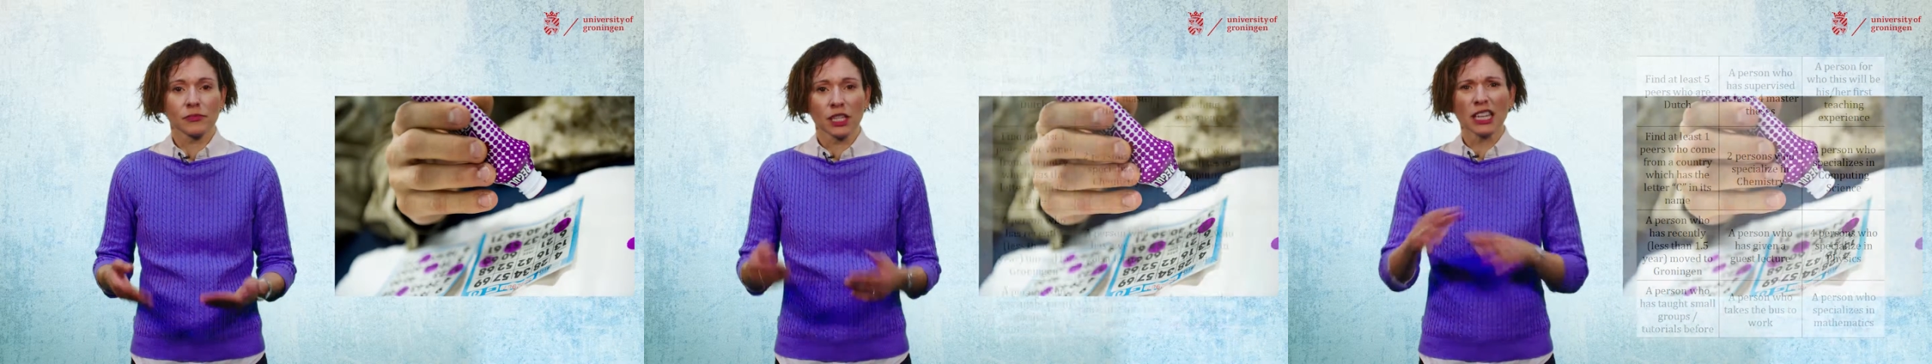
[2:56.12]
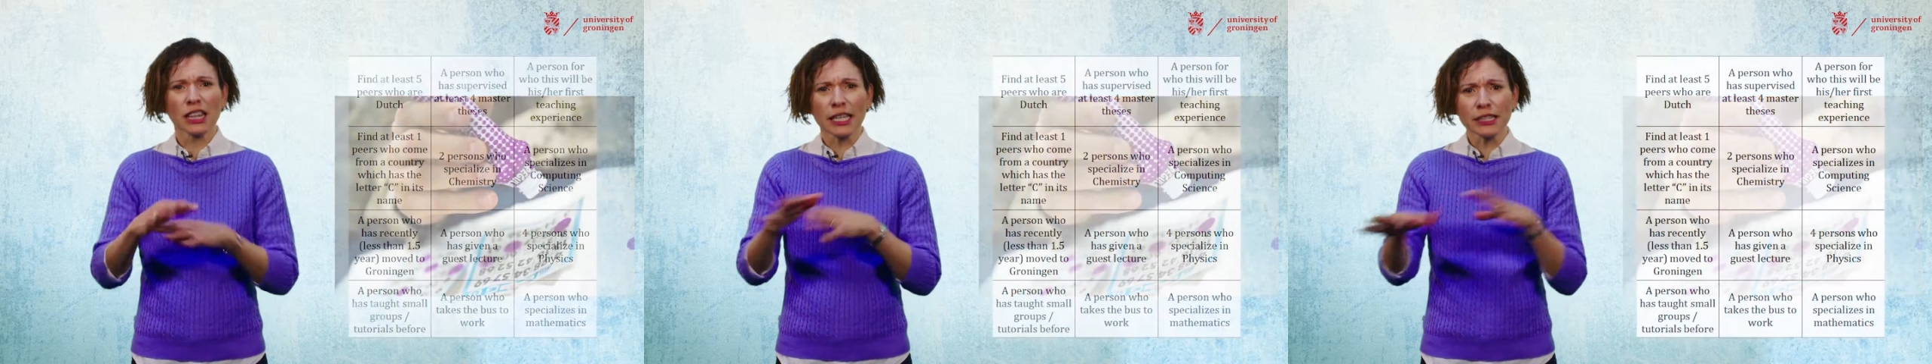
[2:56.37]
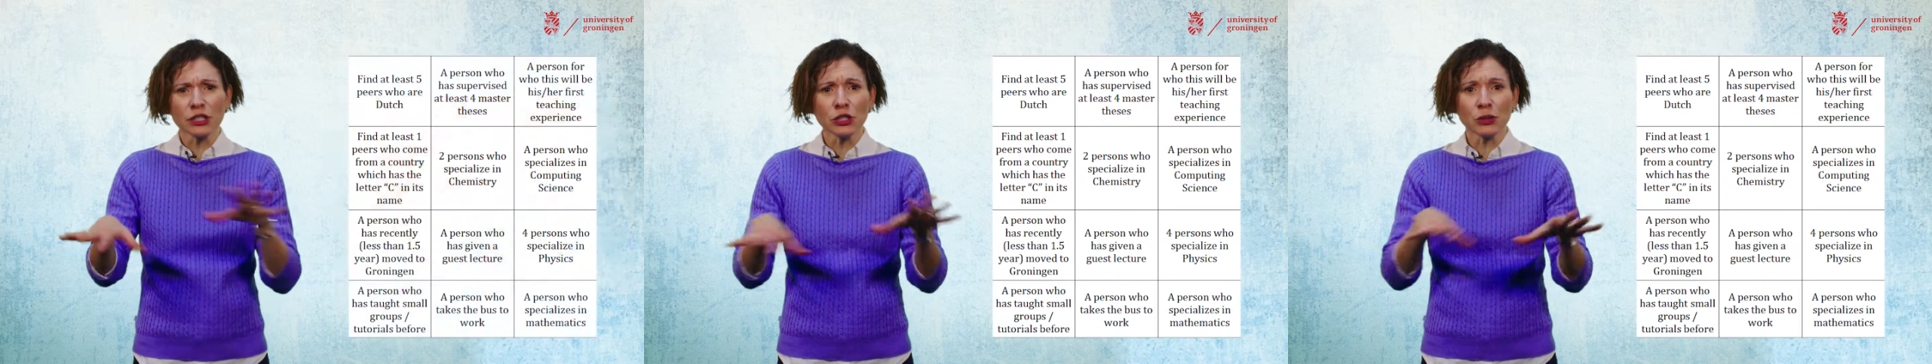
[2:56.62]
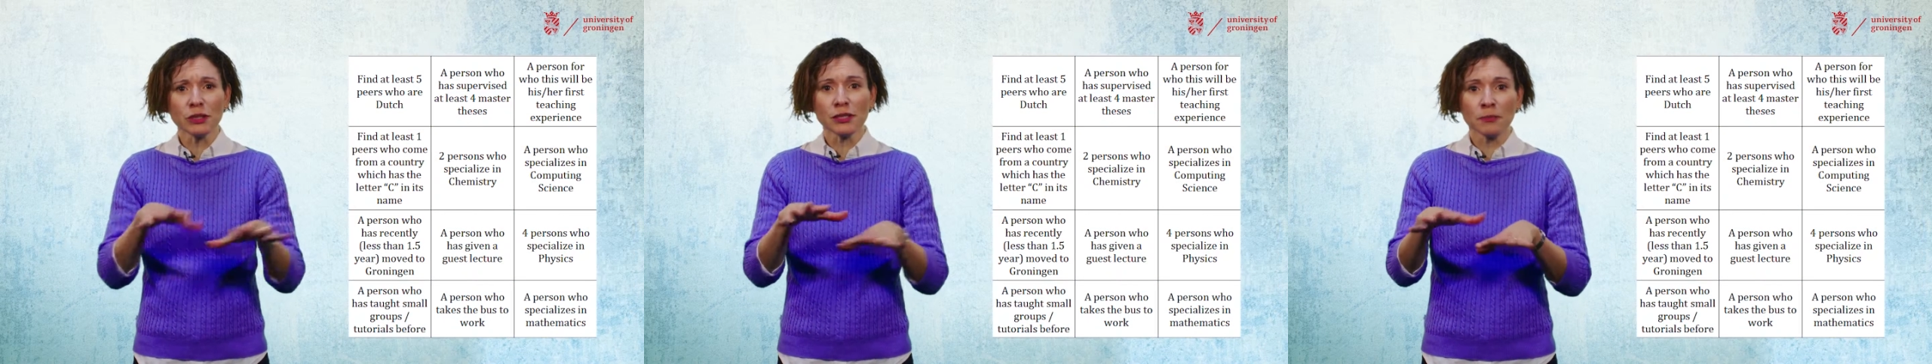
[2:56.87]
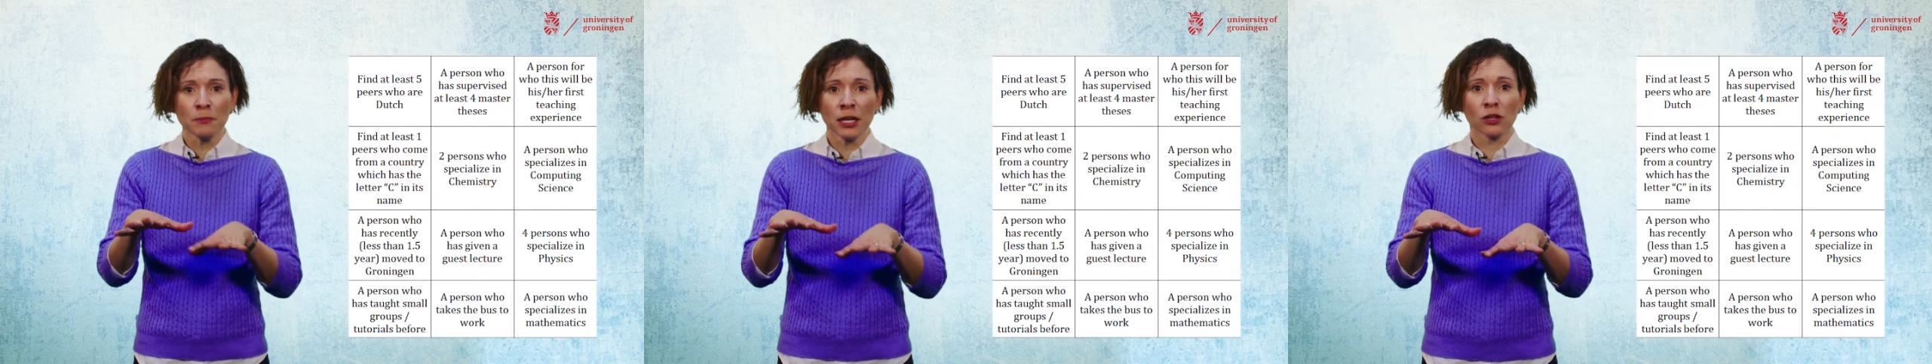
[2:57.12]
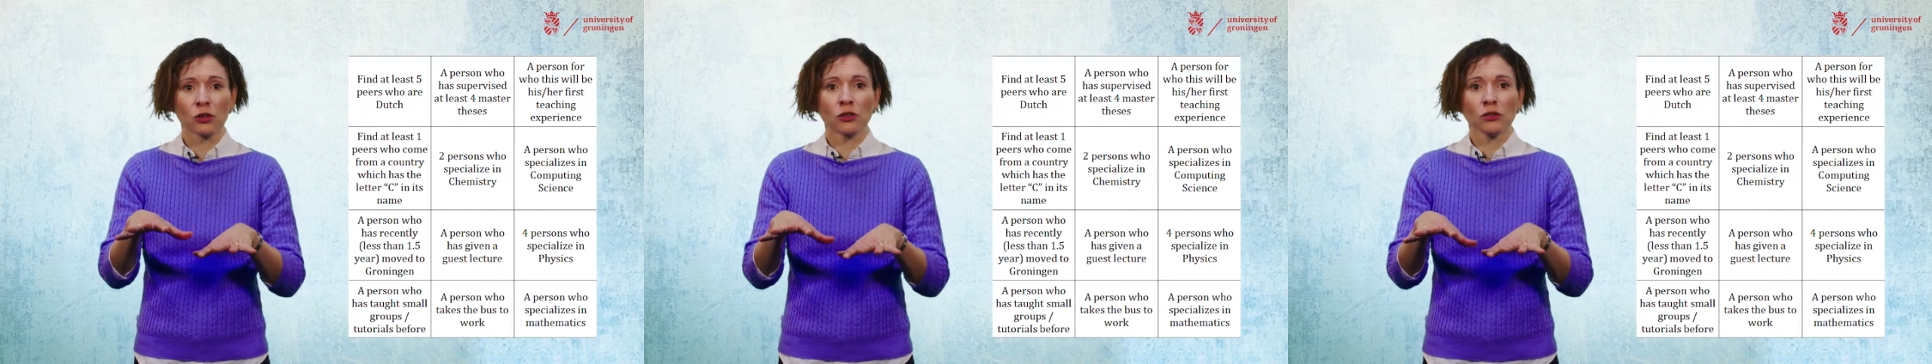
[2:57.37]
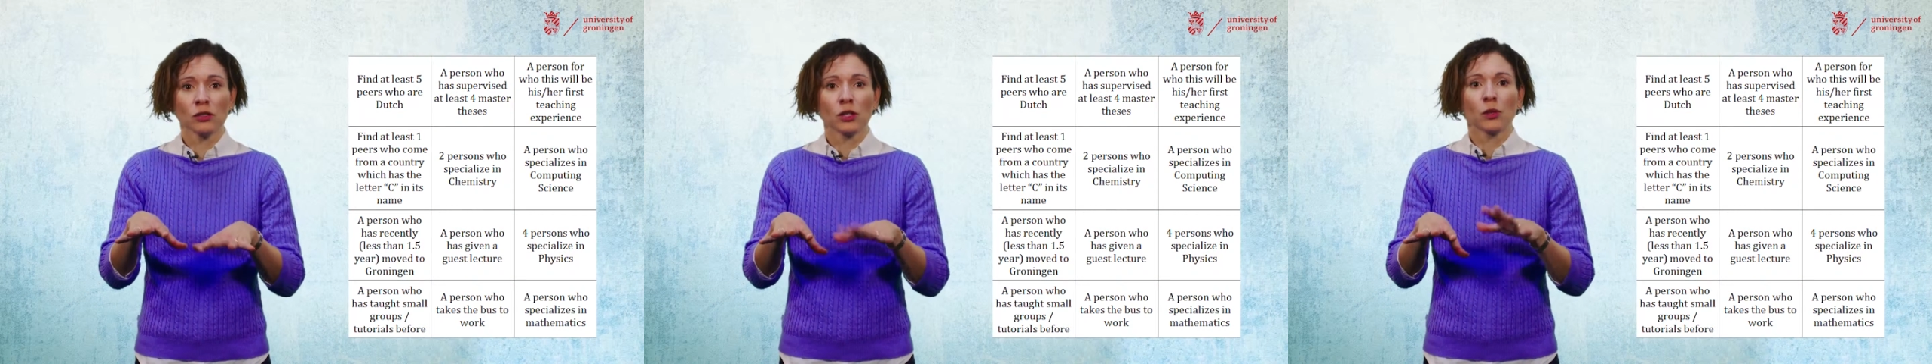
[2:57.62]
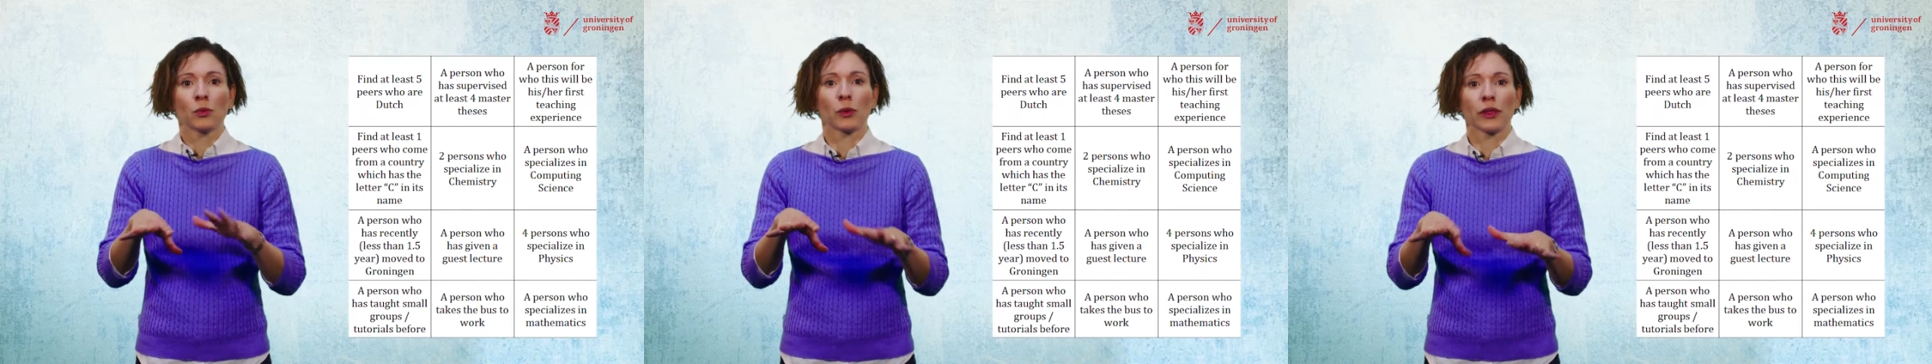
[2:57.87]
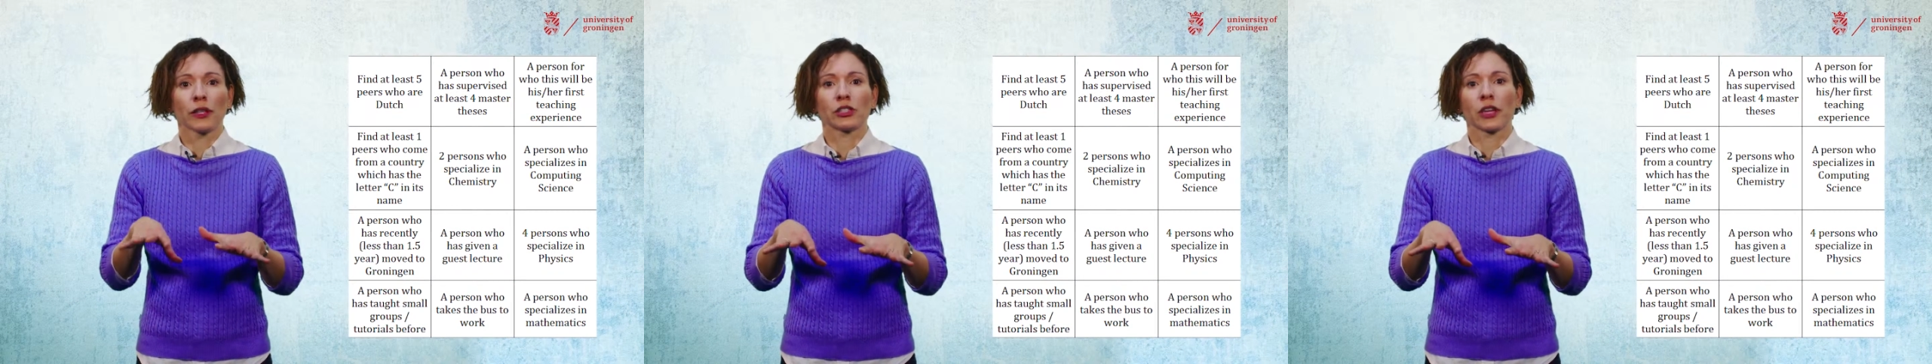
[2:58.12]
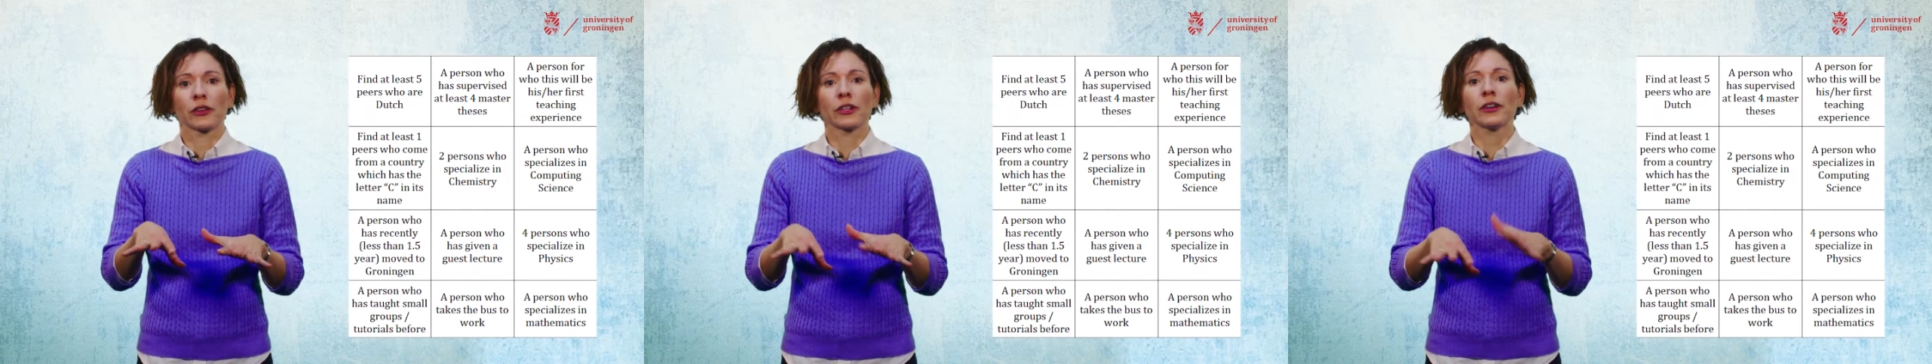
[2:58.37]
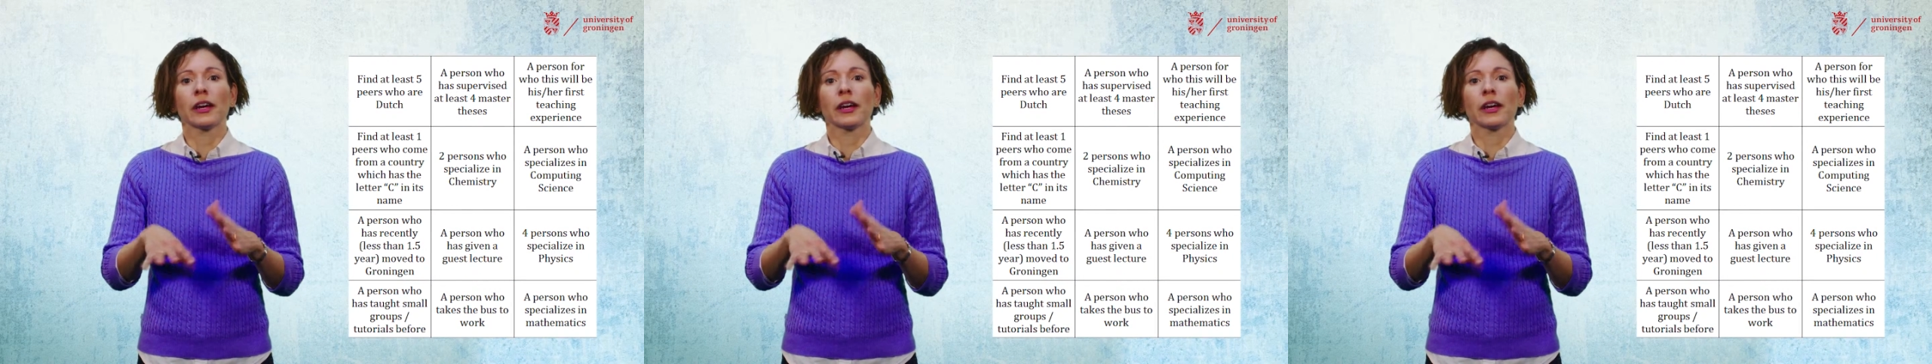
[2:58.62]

Let the students mingle with each other